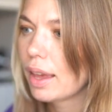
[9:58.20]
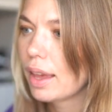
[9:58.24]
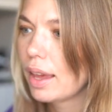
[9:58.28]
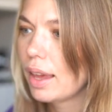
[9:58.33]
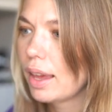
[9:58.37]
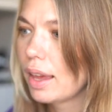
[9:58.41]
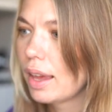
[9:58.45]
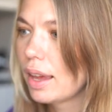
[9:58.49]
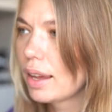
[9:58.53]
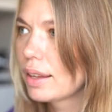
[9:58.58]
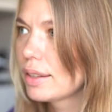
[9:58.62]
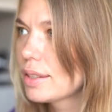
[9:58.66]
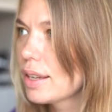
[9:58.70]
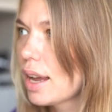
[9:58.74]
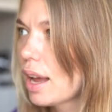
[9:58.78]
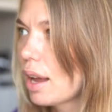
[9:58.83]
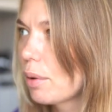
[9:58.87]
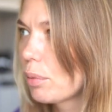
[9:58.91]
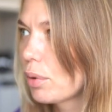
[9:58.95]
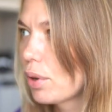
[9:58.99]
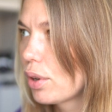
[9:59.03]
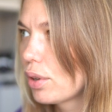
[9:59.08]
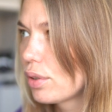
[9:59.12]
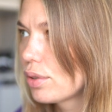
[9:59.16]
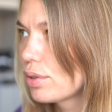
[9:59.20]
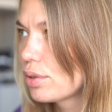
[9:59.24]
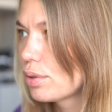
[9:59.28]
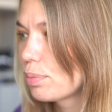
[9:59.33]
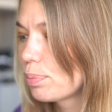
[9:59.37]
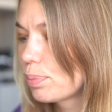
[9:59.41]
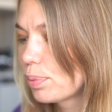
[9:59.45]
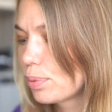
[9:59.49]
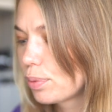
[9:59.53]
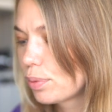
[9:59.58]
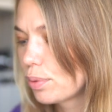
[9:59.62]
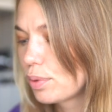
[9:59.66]
and I'm going to
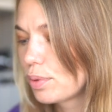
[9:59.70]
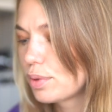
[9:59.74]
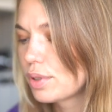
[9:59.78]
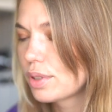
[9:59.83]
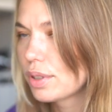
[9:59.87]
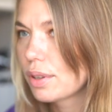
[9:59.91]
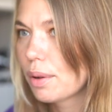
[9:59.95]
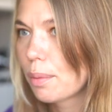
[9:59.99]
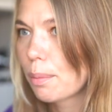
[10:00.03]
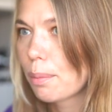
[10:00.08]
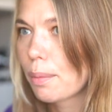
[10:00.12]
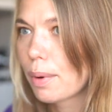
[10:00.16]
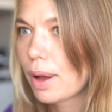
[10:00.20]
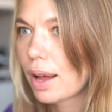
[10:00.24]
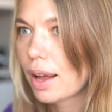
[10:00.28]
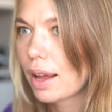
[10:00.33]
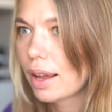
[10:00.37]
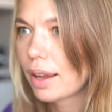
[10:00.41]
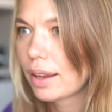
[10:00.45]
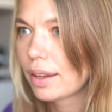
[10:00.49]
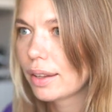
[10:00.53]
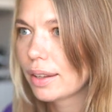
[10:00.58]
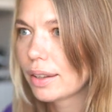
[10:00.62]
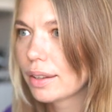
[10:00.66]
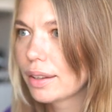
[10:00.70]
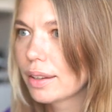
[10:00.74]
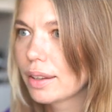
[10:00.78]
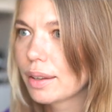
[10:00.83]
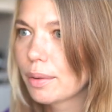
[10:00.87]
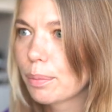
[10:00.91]
put my